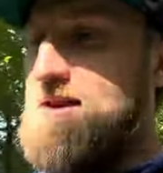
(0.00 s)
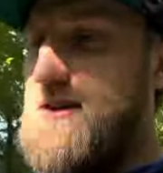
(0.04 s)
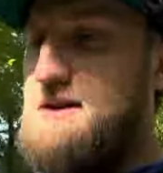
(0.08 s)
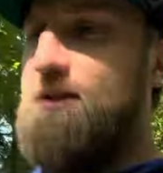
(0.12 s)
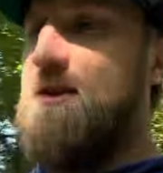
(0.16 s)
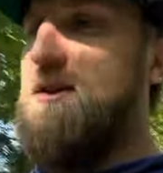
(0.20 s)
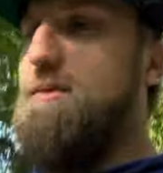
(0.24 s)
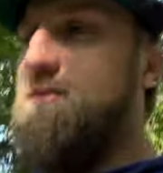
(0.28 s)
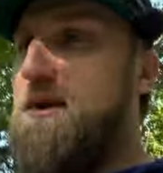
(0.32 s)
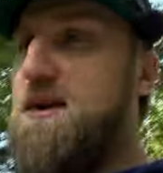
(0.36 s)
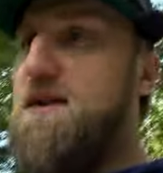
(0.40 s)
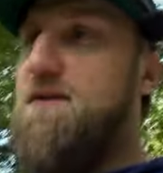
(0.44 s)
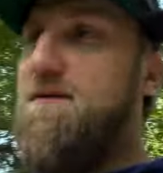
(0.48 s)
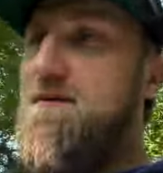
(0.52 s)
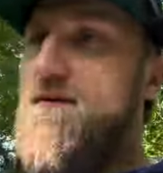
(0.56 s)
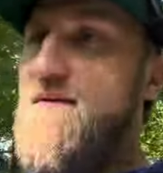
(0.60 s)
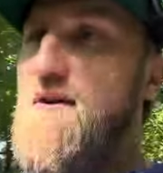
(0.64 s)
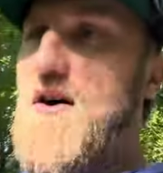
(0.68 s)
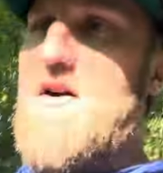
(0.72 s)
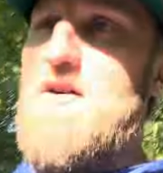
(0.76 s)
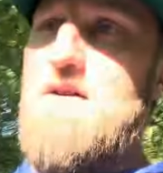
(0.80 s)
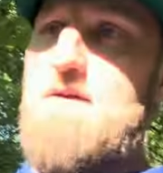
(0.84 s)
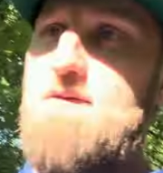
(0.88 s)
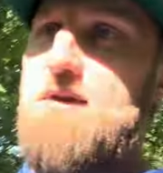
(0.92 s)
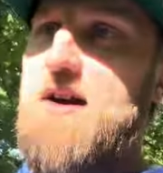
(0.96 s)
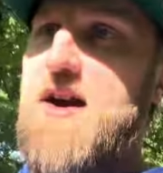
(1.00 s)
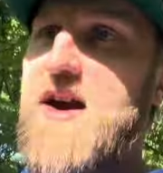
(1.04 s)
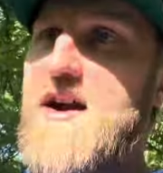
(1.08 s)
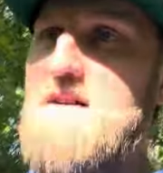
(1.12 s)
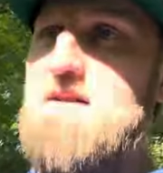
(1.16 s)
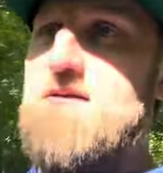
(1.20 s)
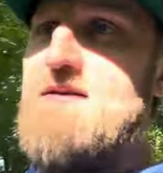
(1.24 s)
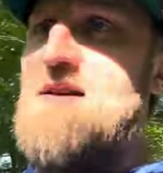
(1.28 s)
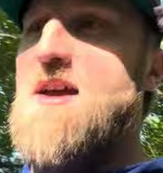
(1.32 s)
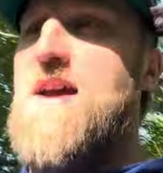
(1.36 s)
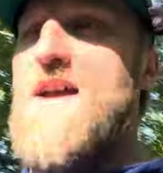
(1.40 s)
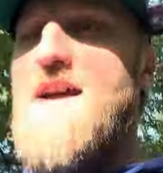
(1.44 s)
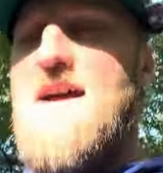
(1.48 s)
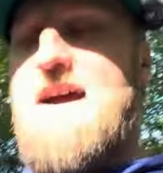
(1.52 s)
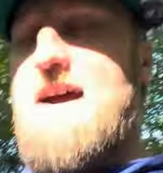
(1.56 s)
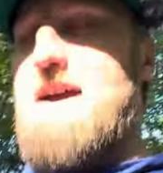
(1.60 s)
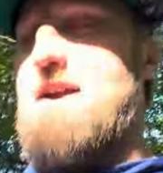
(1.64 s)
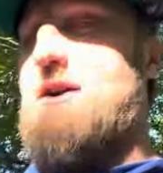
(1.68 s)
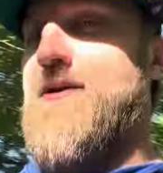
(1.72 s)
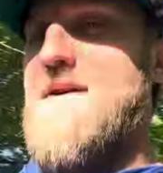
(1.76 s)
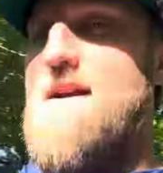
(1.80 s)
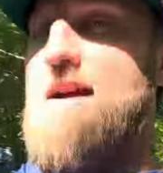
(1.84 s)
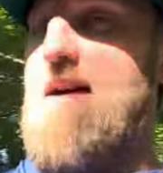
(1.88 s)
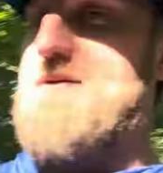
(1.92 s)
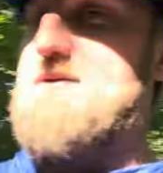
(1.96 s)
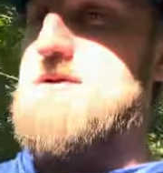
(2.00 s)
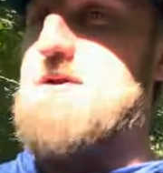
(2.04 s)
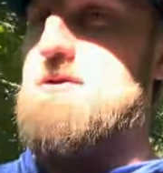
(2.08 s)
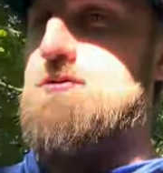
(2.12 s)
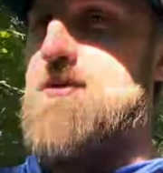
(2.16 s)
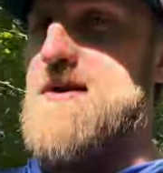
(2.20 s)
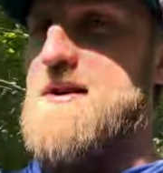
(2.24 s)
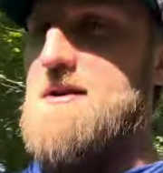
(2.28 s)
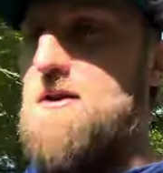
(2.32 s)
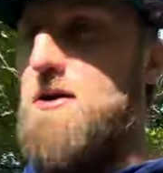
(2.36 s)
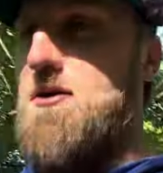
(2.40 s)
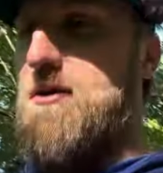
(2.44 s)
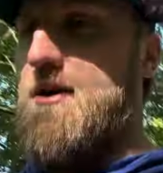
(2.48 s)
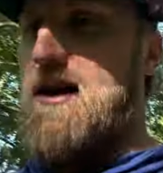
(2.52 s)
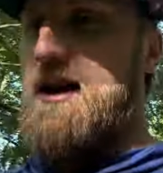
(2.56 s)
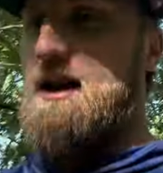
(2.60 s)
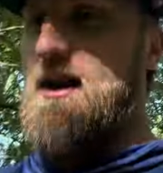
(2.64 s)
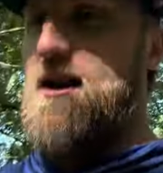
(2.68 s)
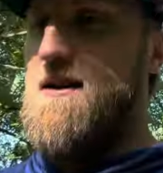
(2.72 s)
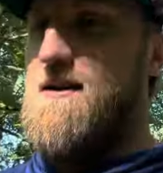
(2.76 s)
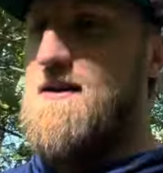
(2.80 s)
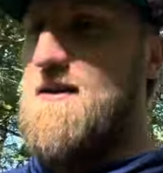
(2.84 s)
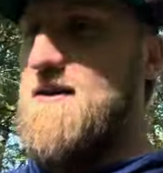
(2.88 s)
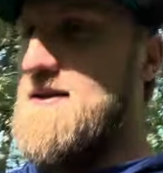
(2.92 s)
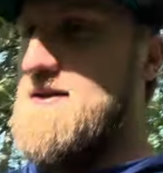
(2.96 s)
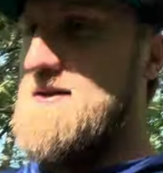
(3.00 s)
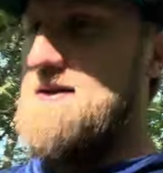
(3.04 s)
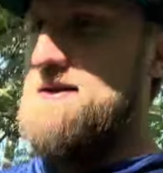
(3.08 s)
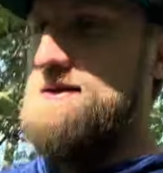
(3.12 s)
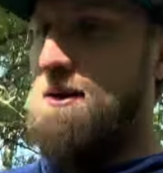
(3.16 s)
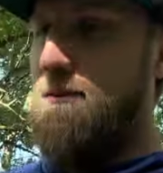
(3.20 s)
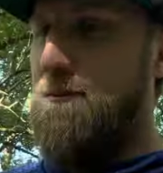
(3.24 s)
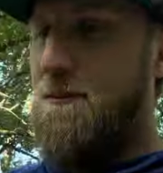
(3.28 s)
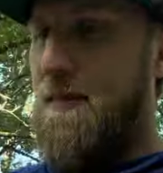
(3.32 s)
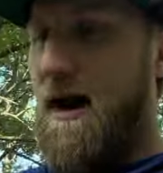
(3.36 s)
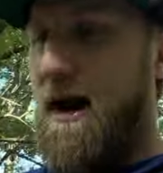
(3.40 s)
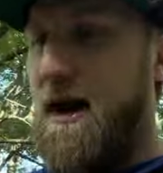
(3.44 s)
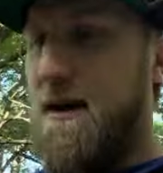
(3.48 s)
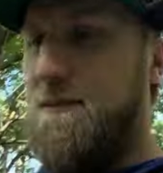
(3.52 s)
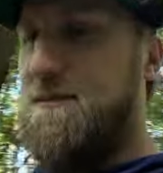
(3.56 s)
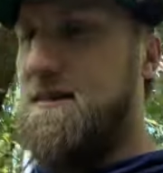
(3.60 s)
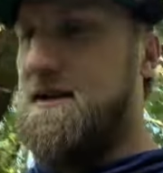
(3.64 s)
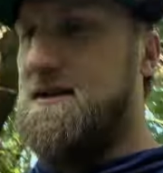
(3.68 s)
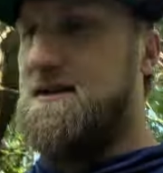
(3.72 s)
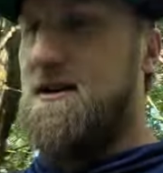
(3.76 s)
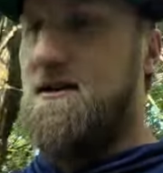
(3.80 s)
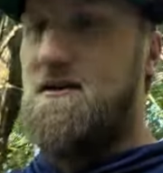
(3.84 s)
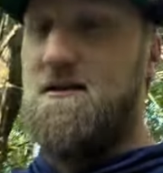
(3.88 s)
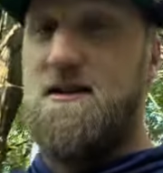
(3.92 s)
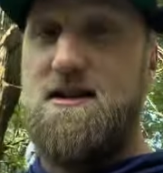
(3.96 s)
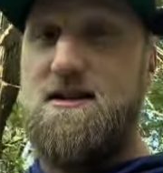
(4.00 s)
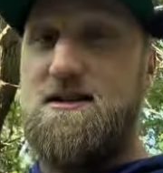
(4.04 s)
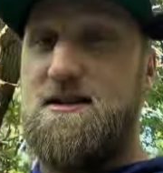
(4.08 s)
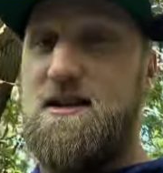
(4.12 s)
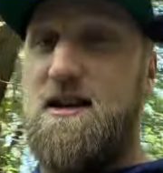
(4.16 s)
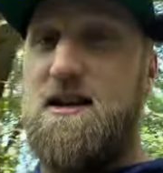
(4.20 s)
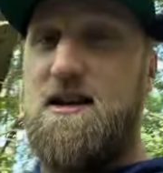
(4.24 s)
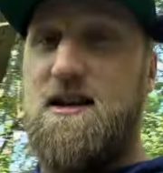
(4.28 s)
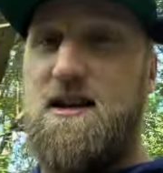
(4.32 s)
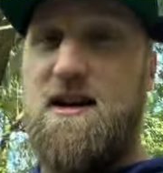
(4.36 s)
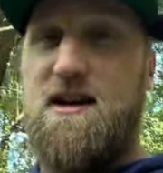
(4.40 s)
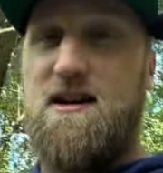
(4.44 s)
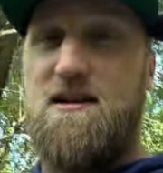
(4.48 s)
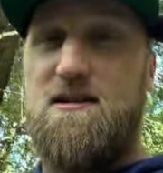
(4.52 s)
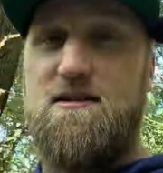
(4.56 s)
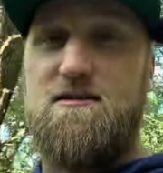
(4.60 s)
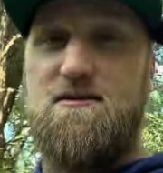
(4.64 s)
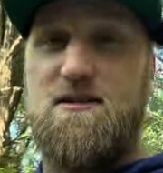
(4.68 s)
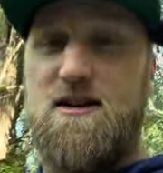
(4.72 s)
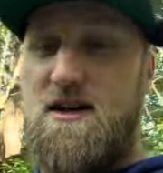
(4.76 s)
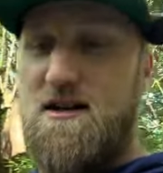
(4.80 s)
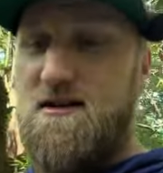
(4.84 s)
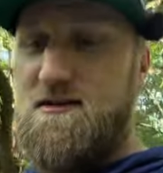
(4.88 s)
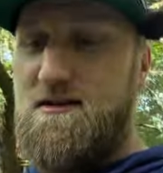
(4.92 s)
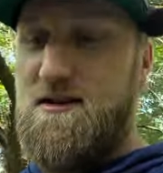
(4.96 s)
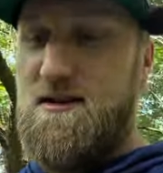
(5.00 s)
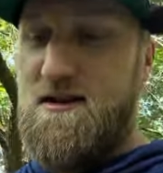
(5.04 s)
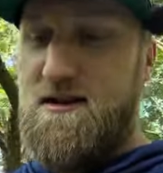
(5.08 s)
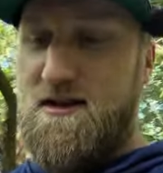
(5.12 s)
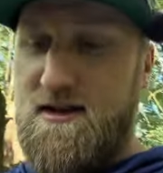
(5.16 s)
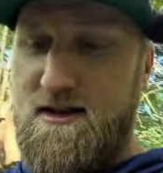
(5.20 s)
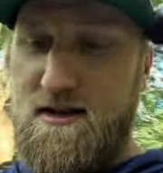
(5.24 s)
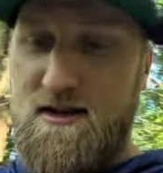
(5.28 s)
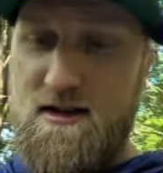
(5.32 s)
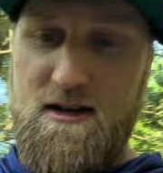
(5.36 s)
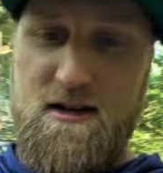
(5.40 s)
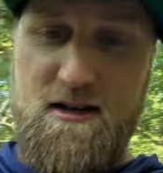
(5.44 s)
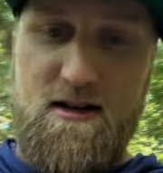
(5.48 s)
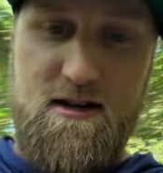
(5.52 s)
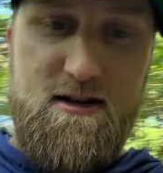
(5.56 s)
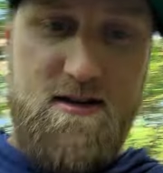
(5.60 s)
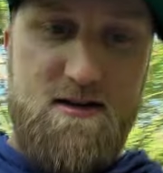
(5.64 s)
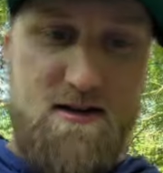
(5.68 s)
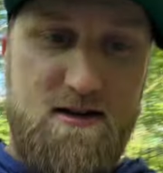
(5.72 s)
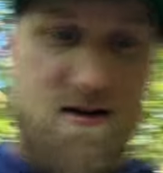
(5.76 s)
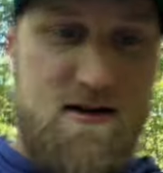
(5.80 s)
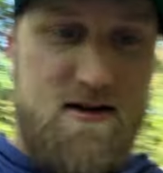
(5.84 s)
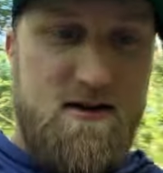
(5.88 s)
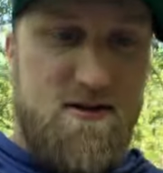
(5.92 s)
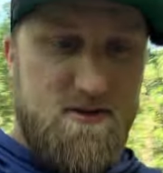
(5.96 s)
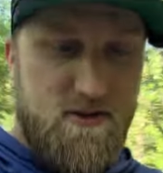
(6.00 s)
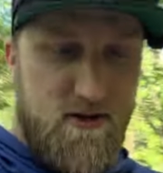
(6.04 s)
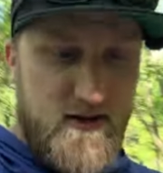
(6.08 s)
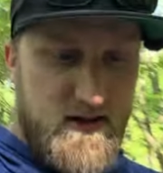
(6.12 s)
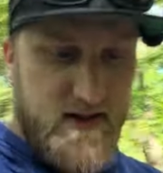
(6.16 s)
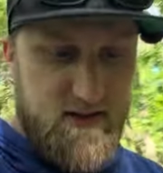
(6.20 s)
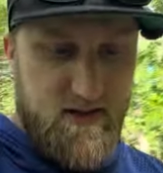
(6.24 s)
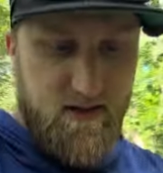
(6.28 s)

to be all fair, I don't have to relocate the pipe that's already sticking out of the ground. Trying not